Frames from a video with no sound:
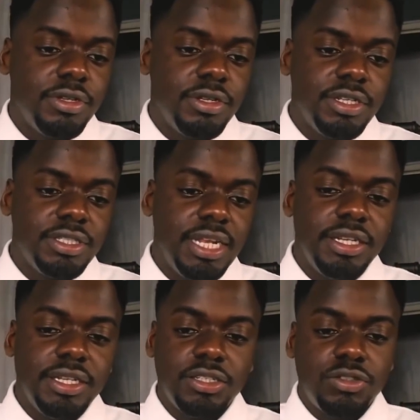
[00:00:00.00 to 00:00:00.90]

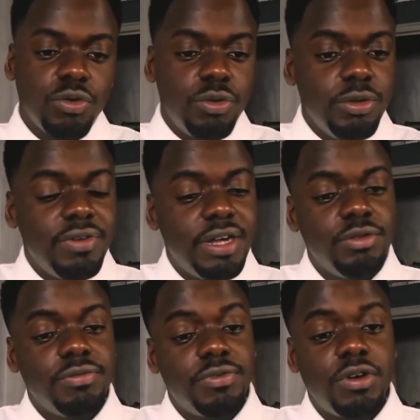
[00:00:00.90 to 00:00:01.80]
telling this story without
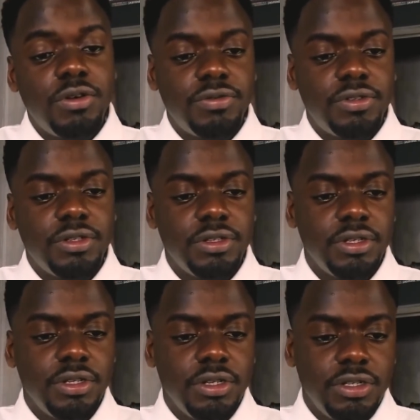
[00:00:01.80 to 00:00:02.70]
you involved.
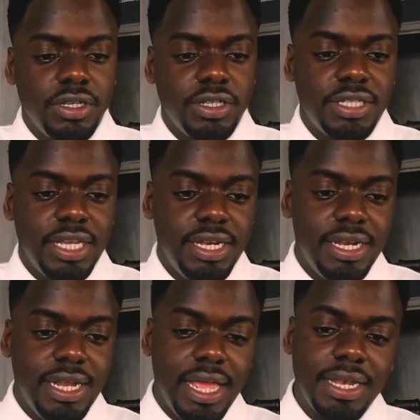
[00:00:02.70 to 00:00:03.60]
You know what I'm
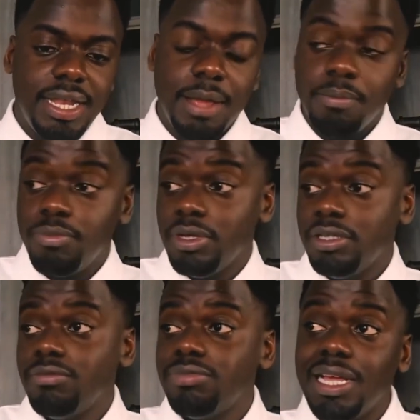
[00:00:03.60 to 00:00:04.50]
saying? And that,
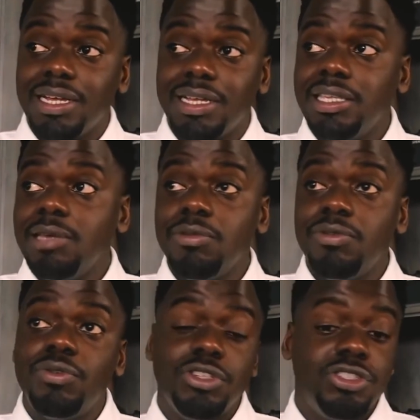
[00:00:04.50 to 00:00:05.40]
like a year
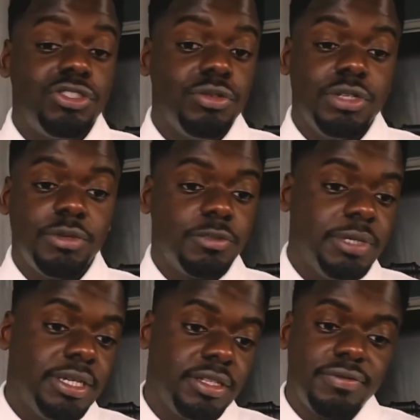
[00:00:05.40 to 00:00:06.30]
before the shoot, they were
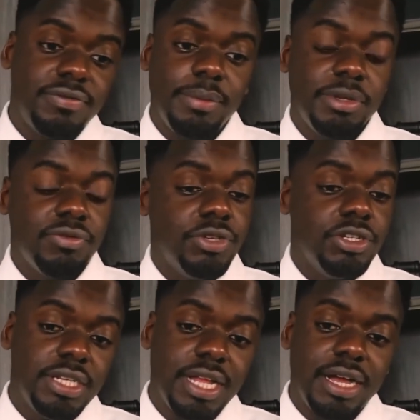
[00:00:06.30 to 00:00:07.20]
speaking to the family,
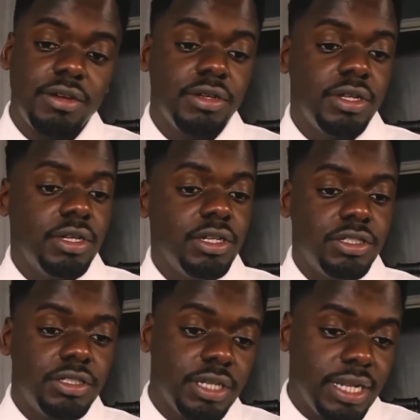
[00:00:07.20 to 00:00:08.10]
reaching out,
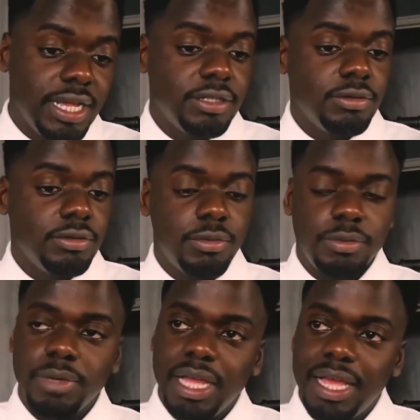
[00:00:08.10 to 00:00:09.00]
like,
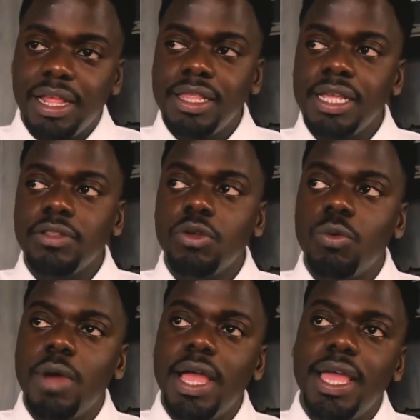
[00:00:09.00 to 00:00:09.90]
and I think the
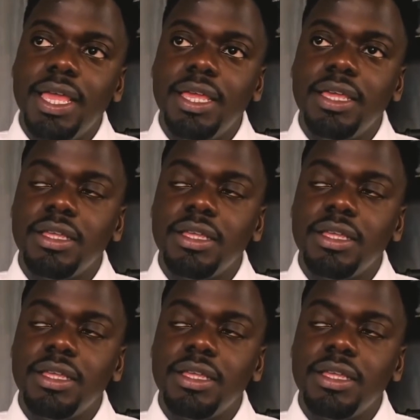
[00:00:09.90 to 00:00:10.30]
way